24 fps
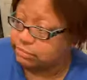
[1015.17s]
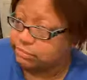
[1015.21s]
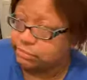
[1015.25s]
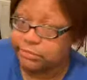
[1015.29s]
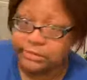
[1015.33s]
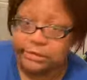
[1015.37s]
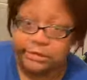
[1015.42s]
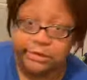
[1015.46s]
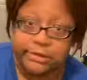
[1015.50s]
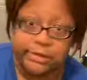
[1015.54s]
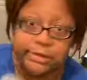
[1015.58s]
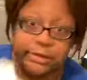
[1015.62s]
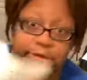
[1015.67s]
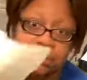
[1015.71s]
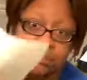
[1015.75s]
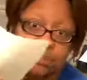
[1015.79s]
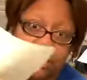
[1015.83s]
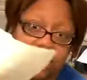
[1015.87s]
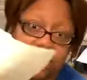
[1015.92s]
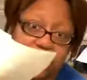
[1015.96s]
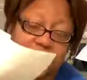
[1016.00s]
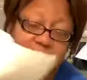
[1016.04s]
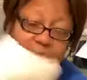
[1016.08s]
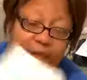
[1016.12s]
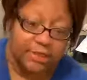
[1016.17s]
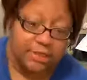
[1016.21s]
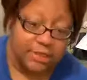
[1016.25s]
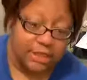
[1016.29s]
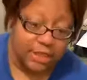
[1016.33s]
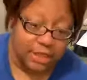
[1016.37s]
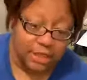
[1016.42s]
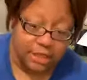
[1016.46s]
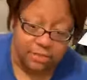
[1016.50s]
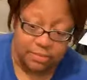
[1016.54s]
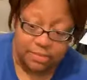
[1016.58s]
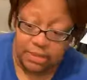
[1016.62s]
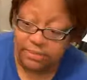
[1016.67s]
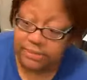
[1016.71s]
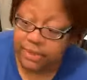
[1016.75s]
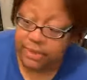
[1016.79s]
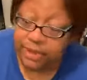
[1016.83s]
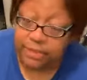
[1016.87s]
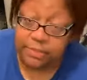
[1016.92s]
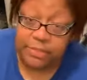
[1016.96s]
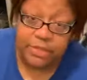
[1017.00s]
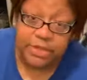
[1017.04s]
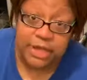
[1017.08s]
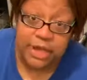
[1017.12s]
Look, my child's handing me
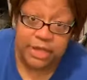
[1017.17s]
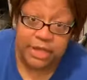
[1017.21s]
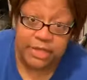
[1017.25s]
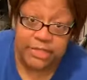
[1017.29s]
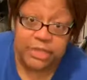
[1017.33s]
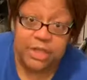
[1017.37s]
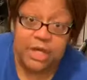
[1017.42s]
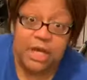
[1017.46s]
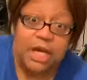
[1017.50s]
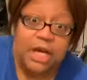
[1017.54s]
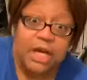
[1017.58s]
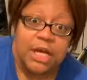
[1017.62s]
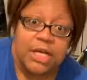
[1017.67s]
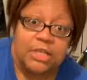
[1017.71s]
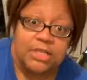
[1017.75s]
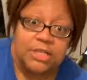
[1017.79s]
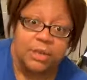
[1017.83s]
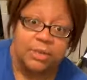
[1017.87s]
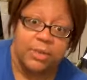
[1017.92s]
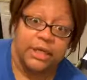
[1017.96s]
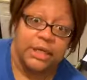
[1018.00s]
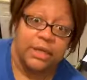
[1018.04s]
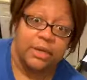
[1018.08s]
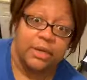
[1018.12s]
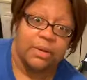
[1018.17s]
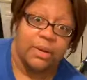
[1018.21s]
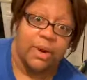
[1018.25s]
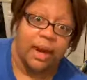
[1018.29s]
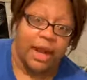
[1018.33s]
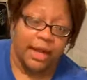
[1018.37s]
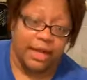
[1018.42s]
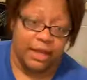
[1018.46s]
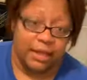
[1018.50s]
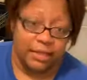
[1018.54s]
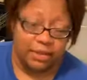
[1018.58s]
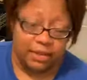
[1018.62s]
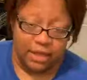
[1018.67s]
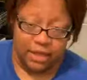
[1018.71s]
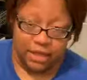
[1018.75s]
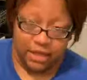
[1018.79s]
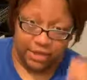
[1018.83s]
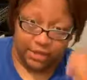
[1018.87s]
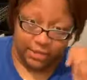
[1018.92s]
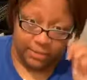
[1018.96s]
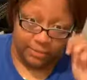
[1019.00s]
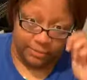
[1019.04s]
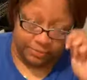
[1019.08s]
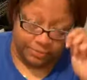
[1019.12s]
paper towels. So anyway,
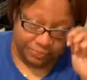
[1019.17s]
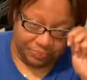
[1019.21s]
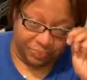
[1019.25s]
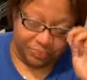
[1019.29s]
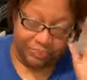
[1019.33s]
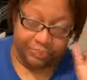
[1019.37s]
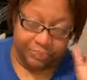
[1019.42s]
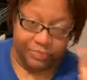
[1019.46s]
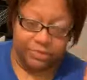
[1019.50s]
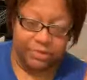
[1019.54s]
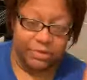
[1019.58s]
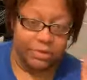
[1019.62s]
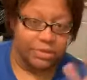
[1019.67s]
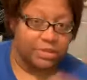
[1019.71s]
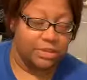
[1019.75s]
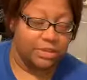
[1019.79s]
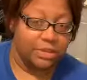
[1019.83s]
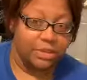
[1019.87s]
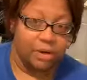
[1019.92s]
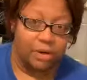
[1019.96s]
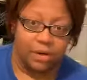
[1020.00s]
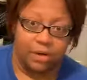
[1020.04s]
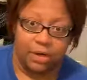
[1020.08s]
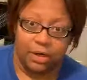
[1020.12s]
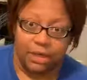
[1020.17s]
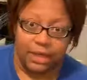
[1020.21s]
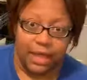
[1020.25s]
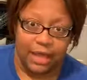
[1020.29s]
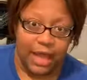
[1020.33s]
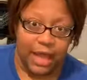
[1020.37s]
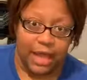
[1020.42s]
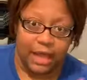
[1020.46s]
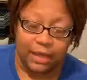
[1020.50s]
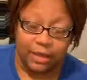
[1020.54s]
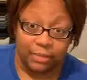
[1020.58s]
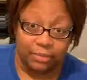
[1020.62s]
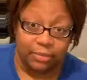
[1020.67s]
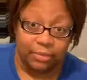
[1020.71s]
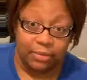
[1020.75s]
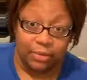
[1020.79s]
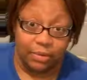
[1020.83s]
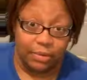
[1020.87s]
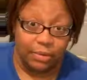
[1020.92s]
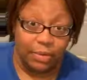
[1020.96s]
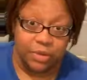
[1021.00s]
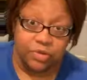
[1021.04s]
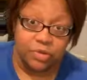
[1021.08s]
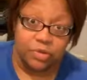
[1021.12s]
sorry, I am an
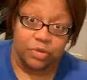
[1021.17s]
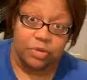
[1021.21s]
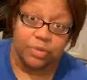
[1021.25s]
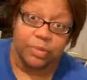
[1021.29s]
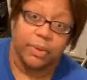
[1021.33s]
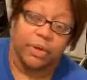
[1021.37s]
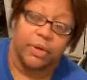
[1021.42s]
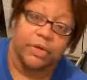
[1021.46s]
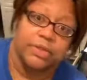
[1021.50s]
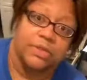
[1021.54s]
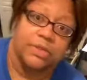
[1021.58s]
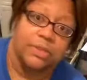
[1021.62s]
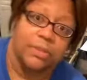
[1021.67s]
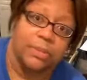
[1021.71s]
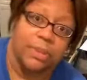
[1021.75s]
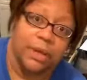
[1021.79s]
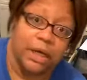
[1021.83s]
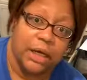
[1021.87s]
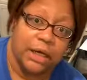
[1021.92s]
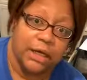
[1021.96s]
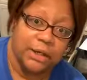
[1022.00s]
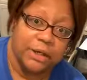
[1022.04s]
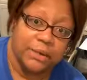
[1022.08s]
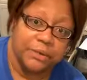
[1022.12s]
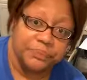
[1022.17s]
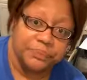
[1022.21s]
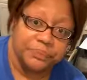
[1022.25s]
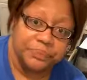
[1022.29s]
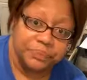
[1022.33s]
emotional person, but I